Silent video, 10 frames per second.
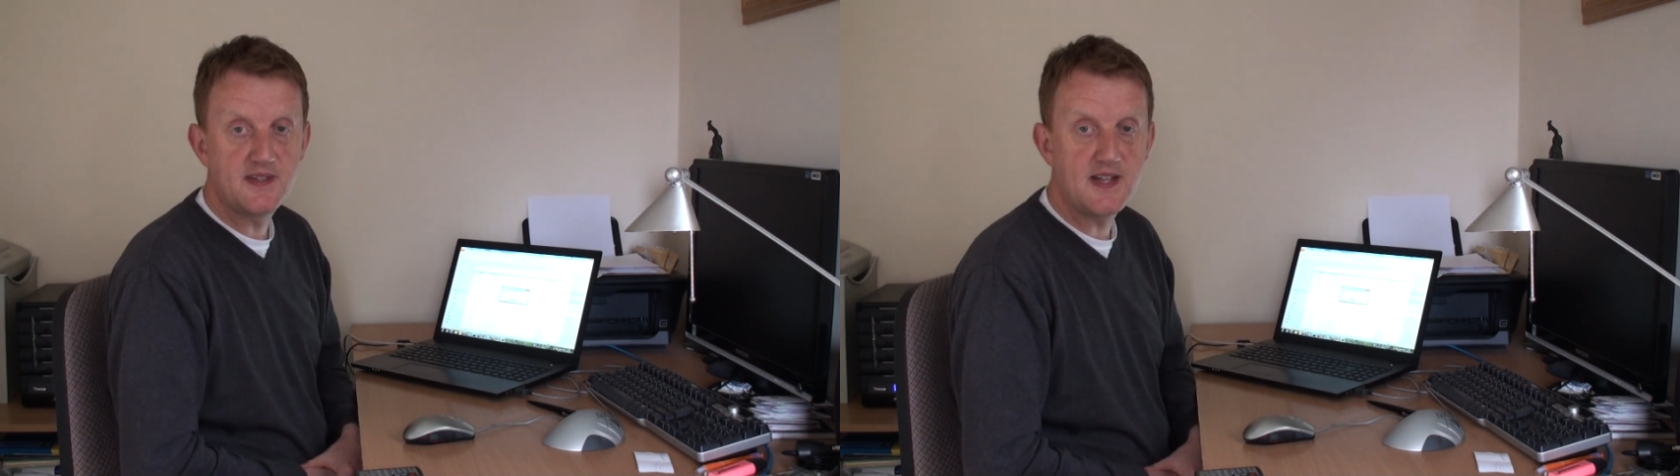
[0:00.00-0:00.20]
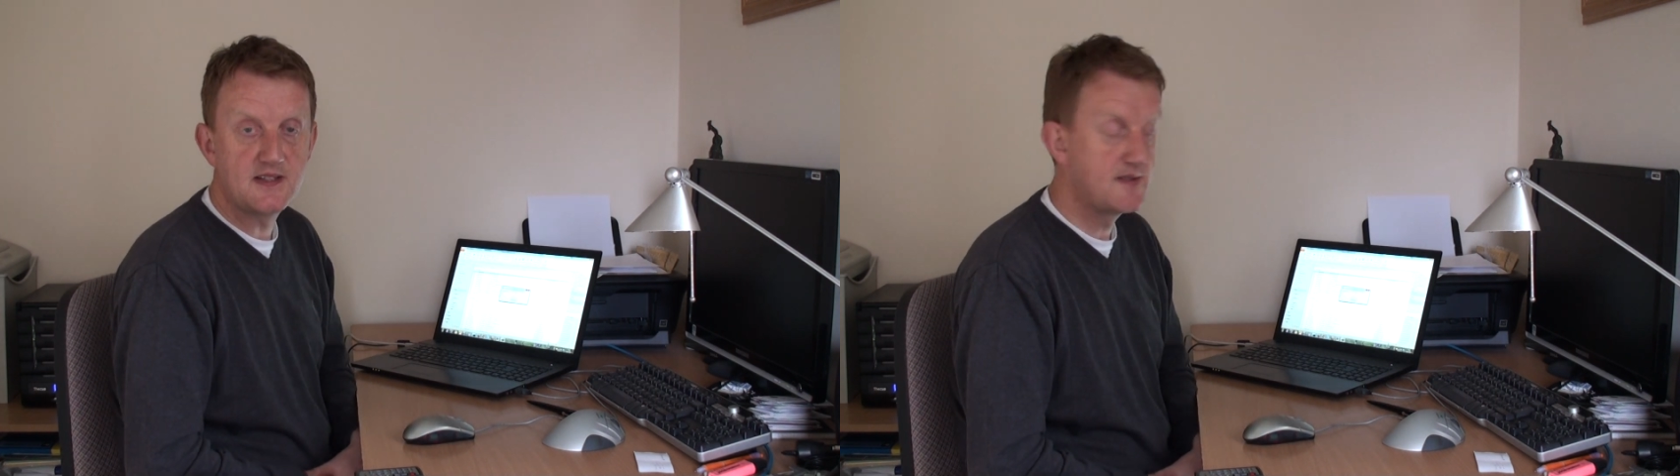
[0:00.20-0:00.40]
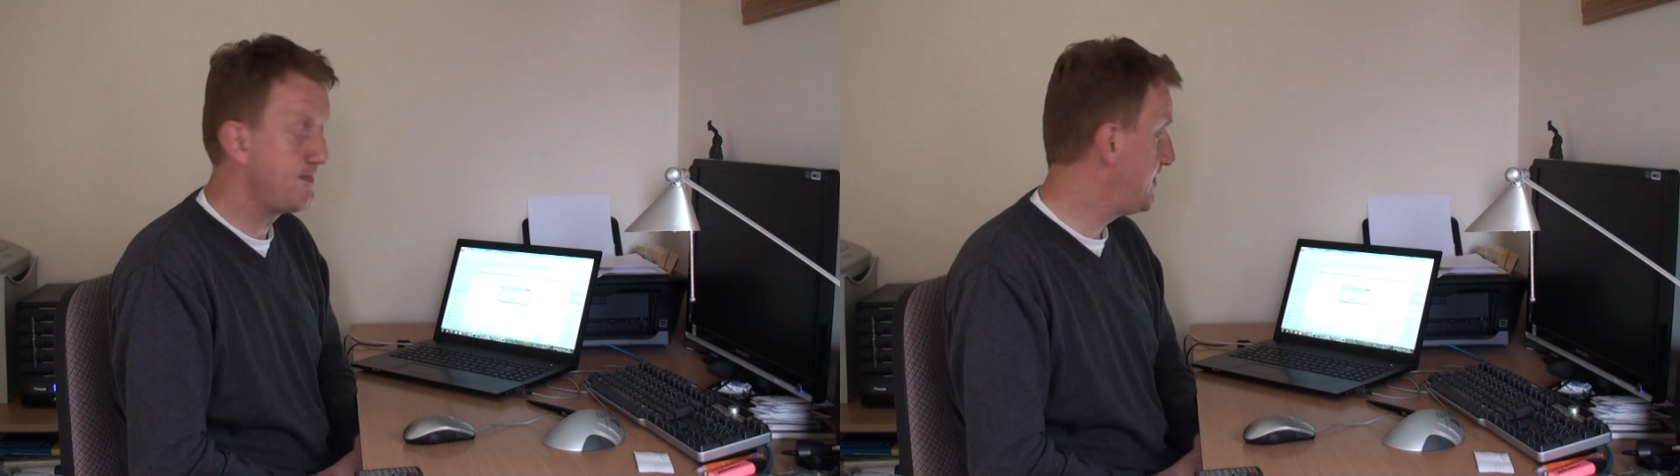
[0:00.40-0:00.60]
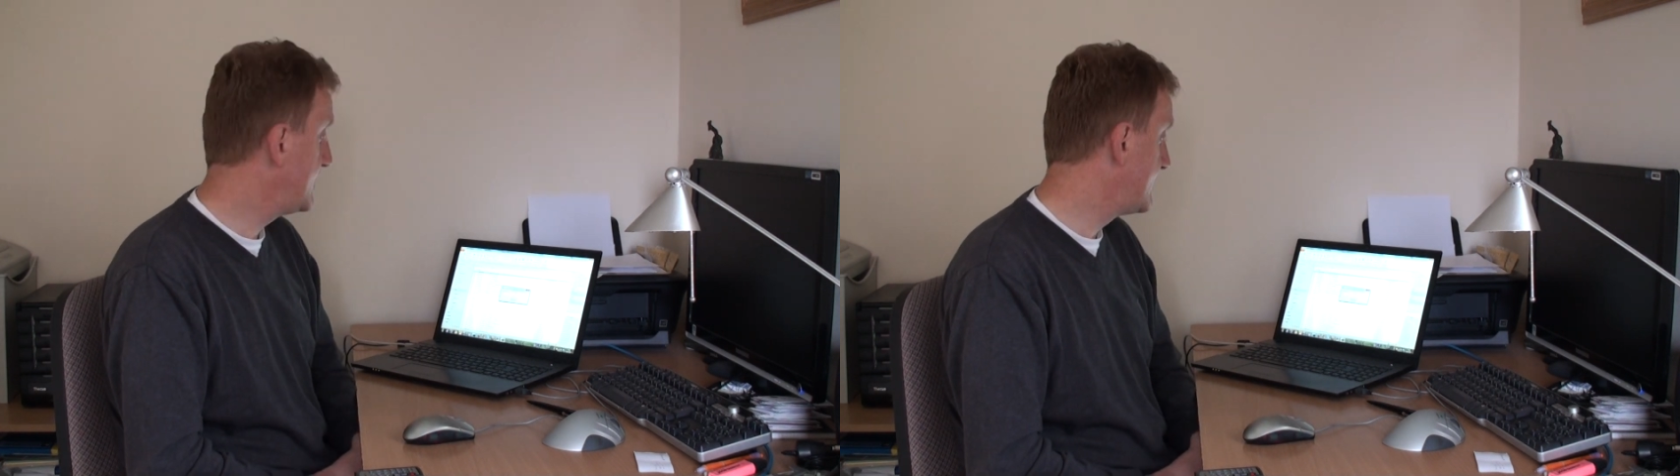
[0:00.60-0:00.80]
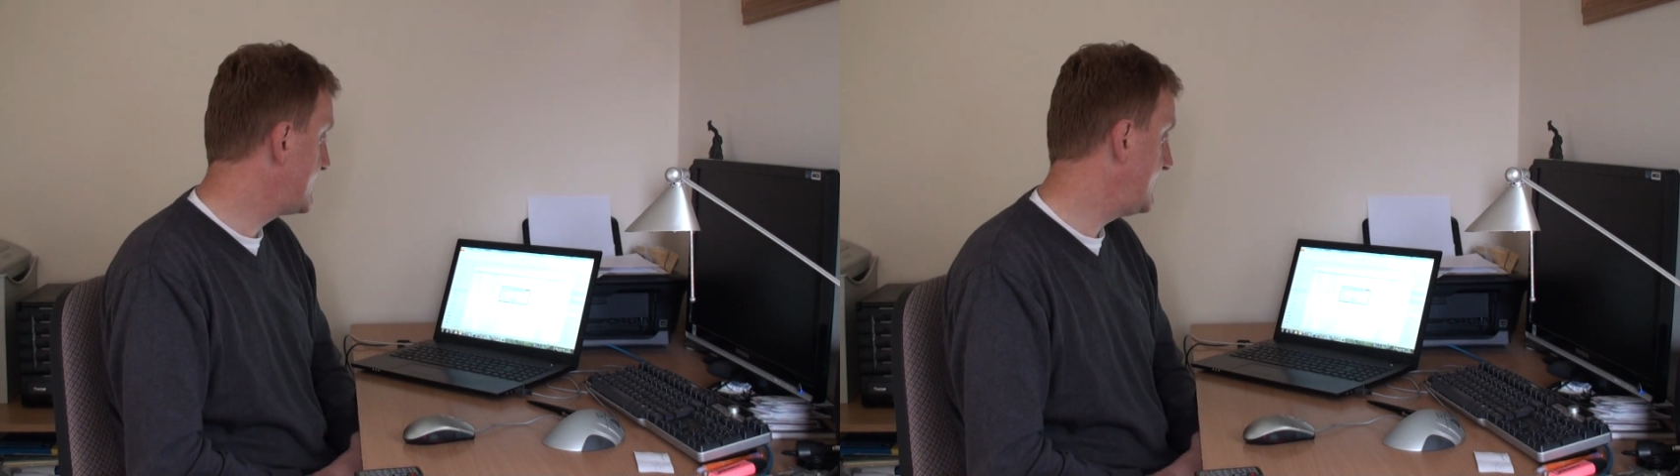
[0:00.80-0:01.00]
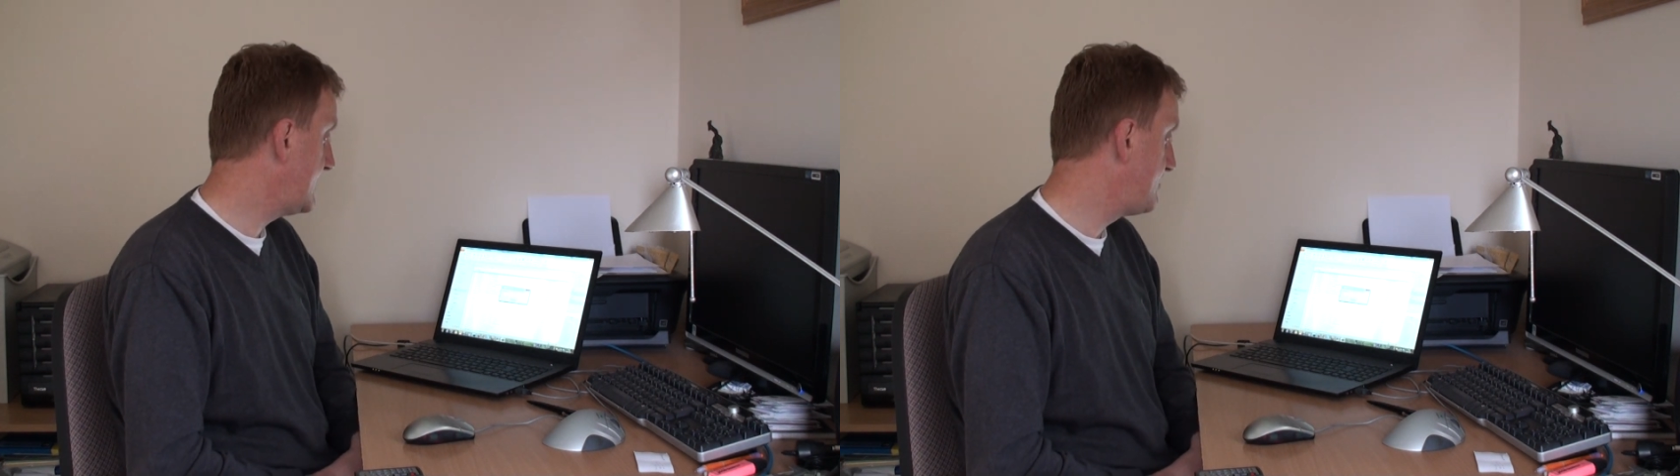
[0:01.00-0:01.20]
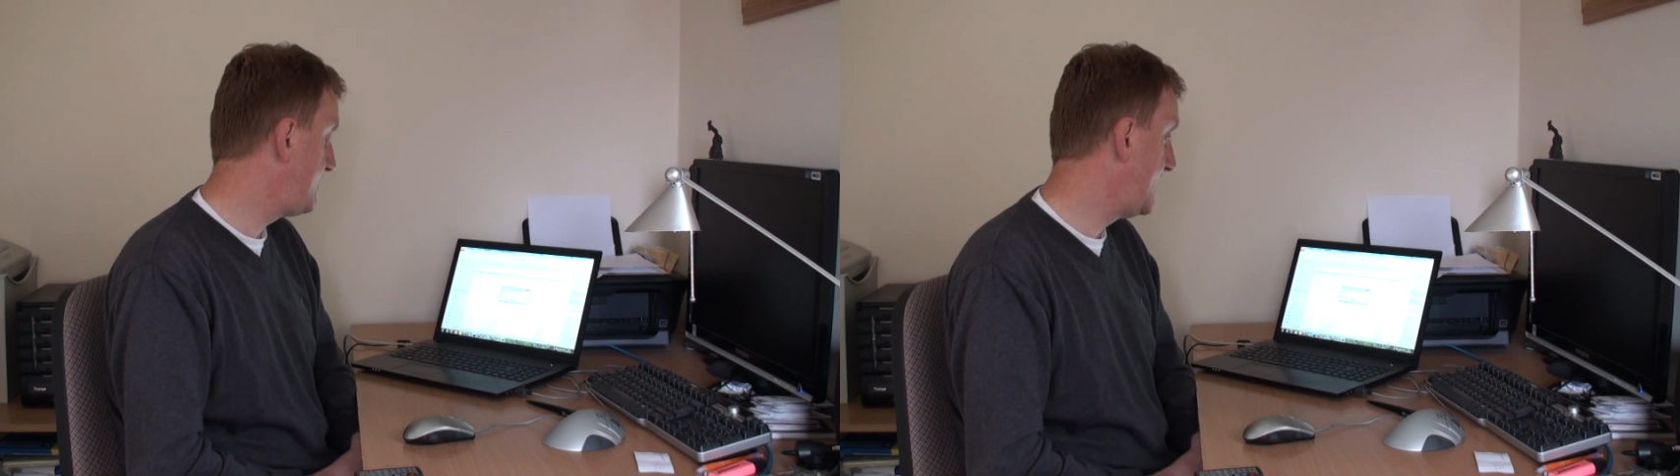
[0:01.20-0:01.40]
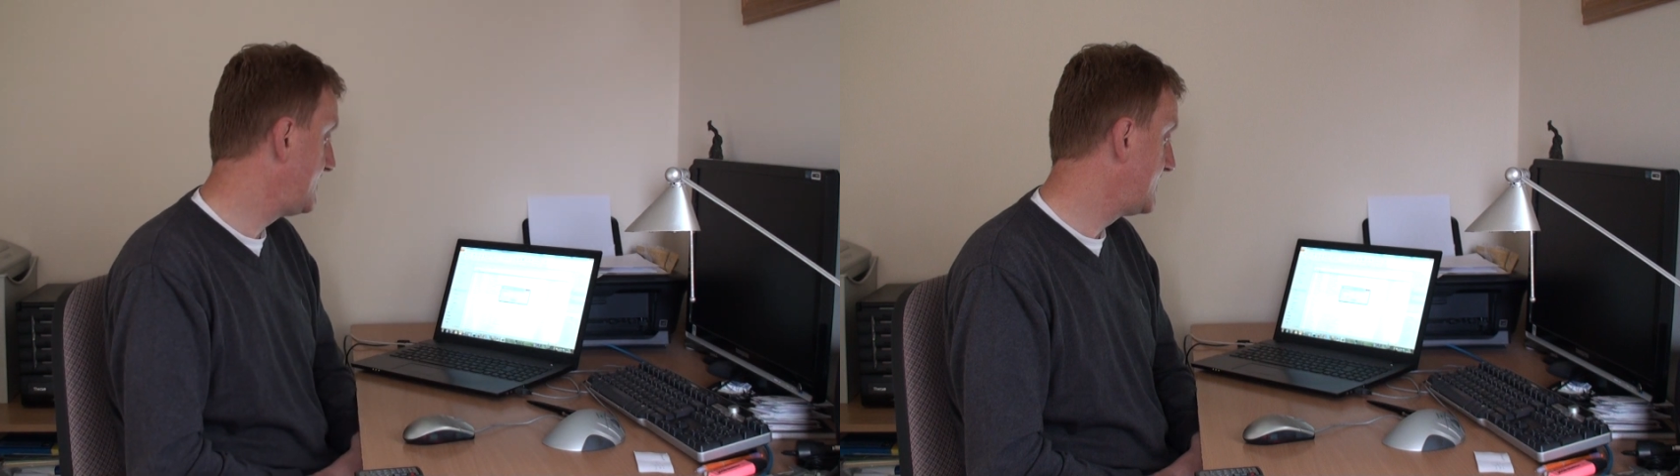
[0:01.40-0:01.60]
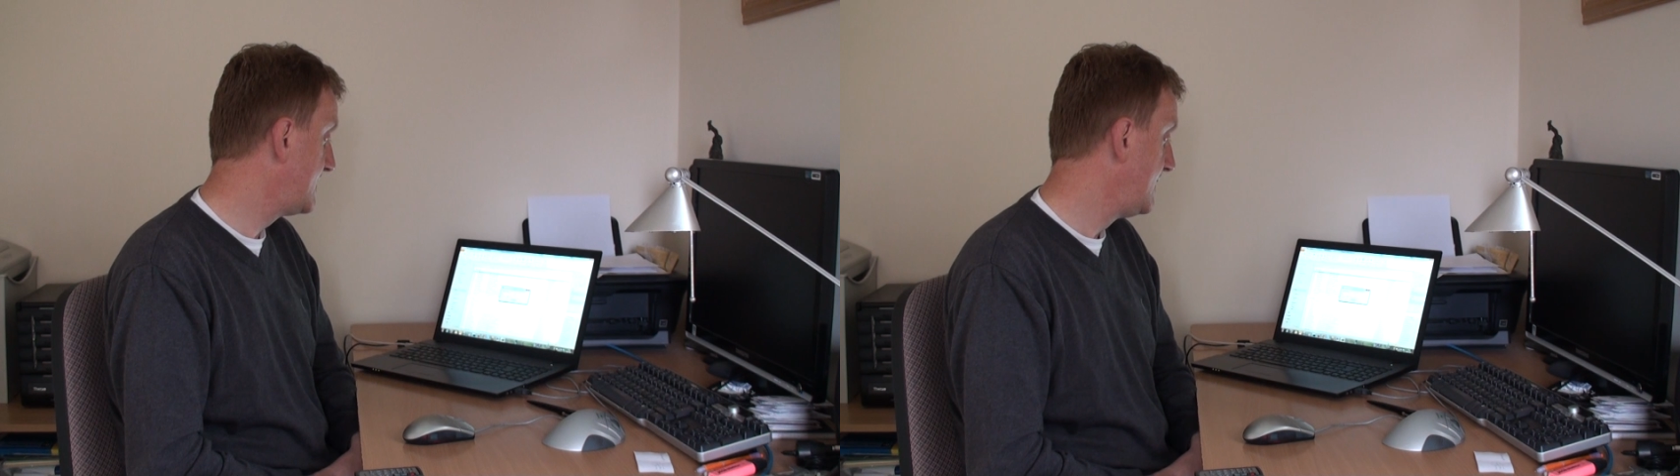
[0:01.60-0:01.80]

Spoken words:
that's probably going to take about